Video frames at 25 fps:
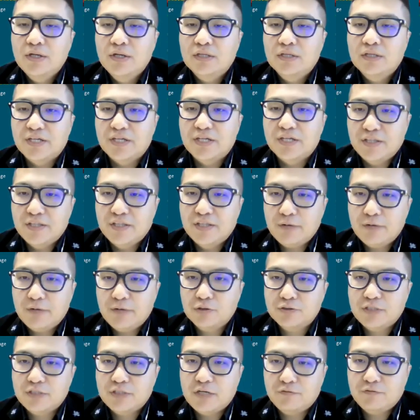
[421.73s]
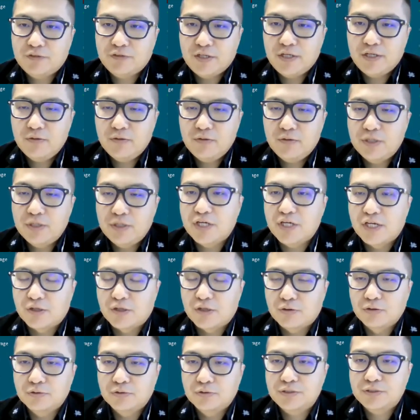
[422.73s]
the electrical safety, which
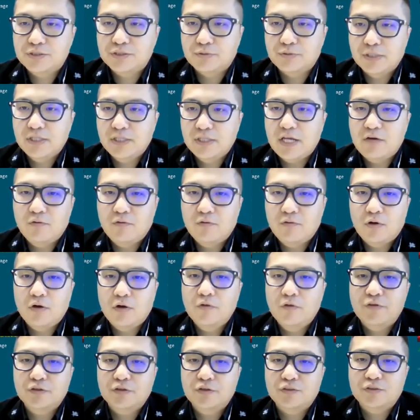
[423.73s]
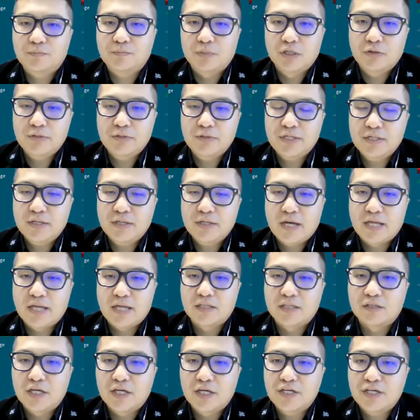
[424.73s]
includes 3-level fuse blowing
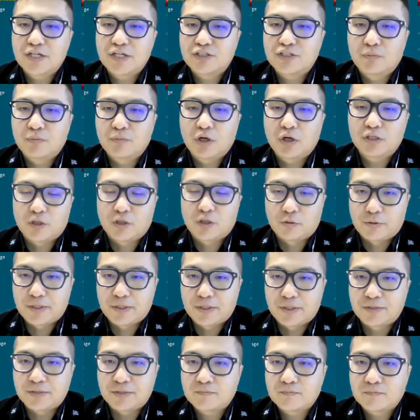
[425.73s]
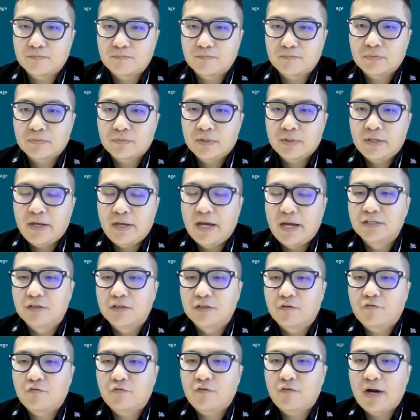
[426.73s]
and leakage monitoring, and
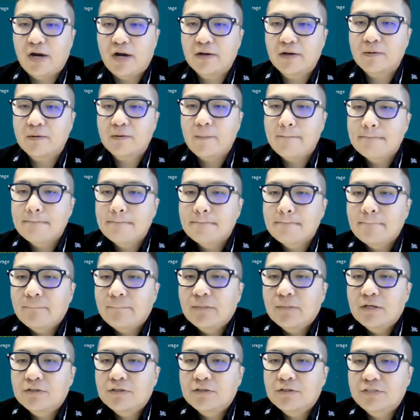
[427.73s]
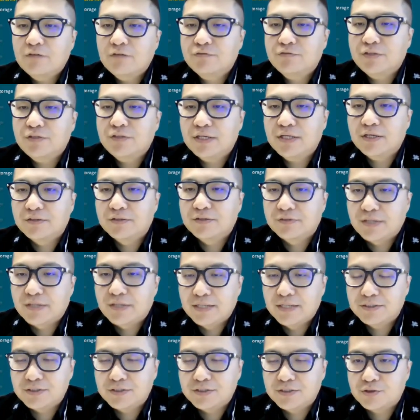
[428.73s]
the fire safety
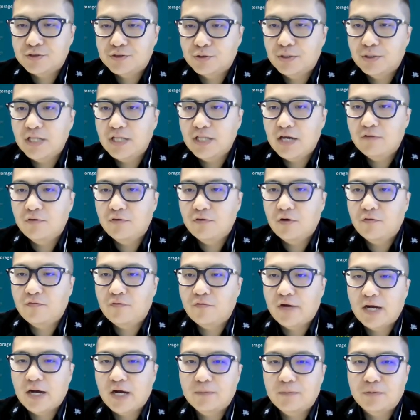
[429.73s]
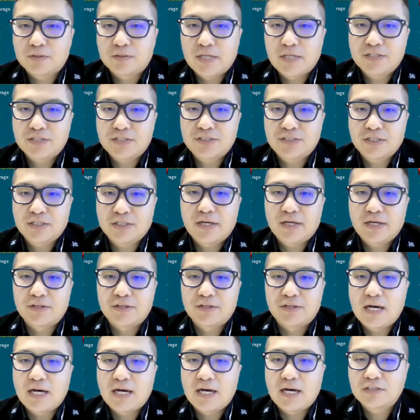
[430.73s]
contains 3-level fire protection
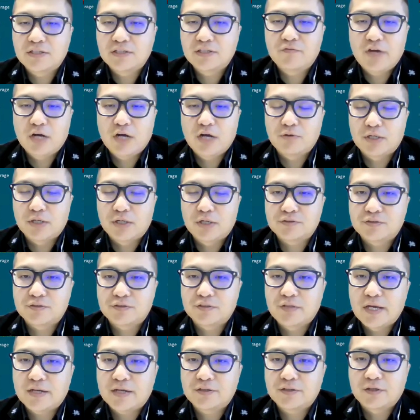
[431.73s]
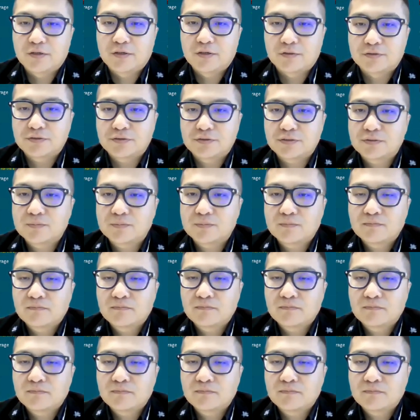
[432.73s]
and other various detectors.